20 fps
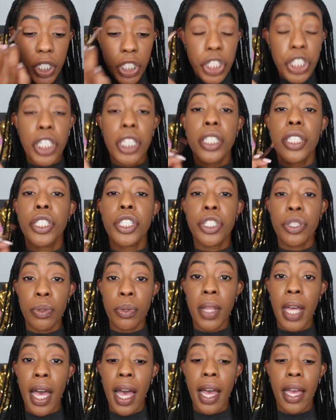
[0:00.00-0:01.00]
just do
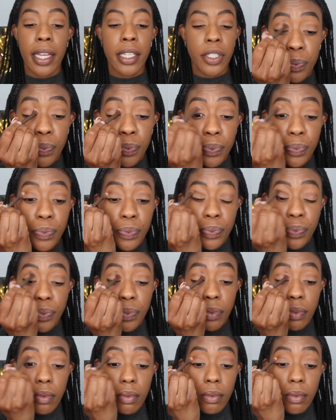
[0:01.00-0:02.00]
that, and do that as
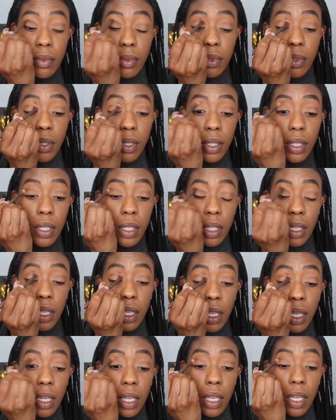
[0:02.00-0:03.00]
quickly as possible.
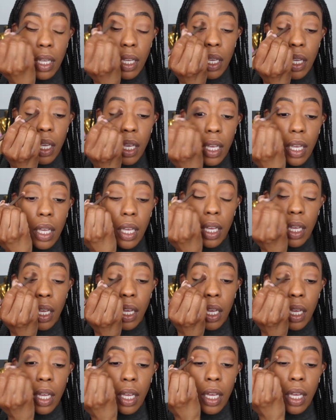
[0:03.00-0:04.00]
And you don't even
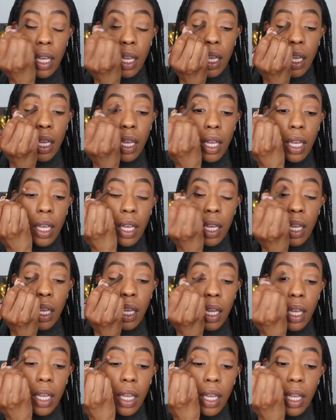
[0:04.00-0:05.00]
necessarily have
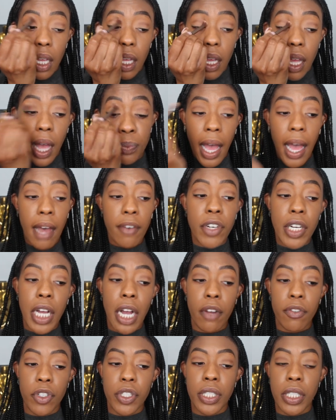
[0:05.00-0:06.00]
to have a
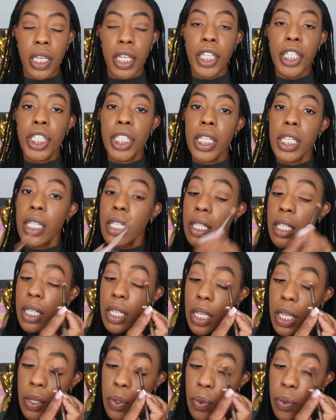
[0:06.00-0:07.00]
conversation
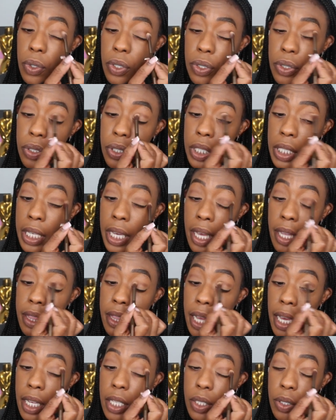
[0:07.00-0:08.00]
in order to get
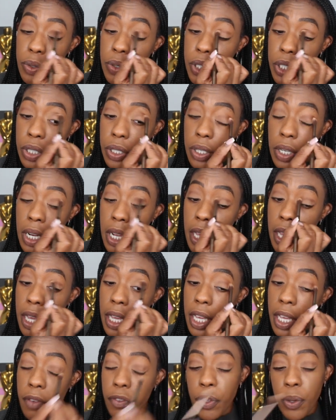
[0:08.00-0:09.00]
that closure,
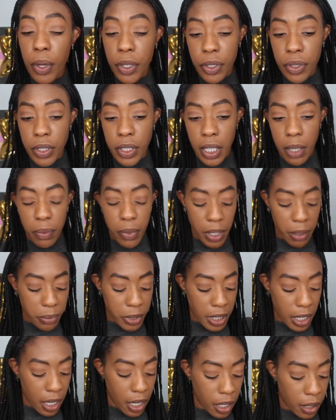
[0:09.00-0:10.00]
if you understand what I'm
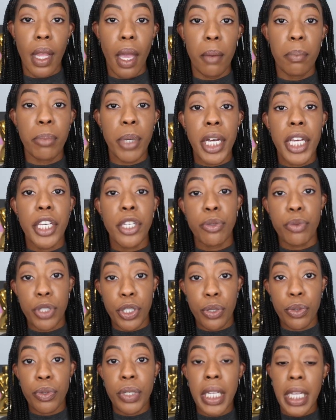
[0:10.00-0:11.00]
saying. But you
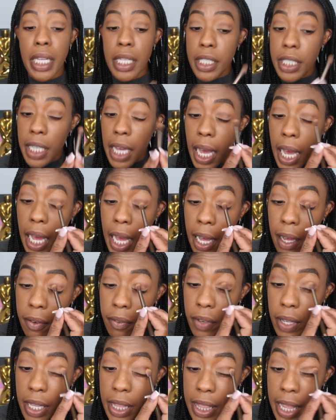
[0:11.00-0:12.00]
do need to
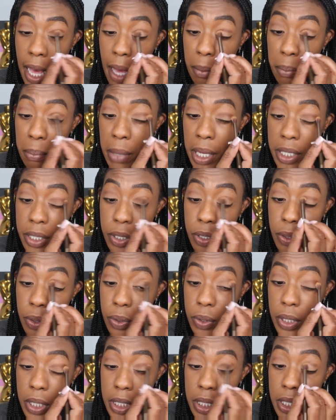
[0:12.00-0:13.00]
have that
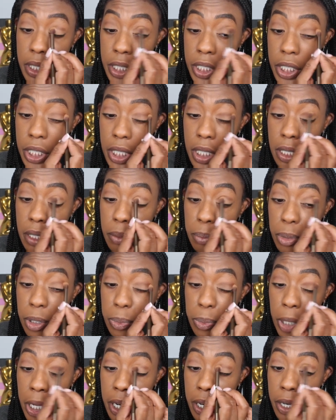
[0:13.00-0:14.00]
mental decision
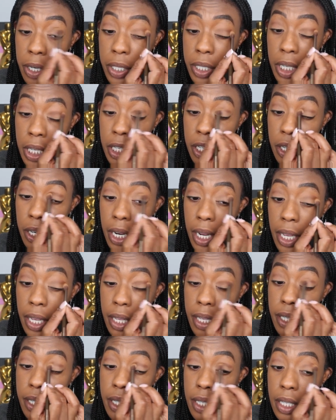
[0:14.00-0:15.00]
prepared in your
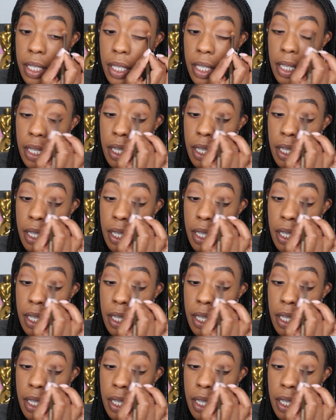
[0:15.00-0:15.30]
head